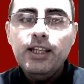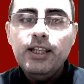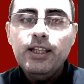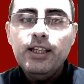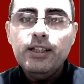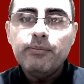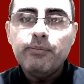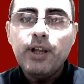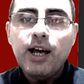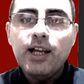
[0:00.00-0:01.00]
is
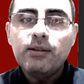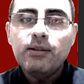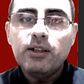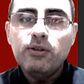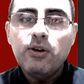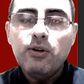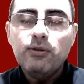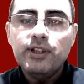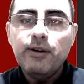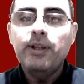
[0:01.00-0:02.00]
blood
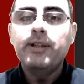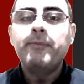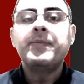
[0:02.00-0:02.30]
glucose level,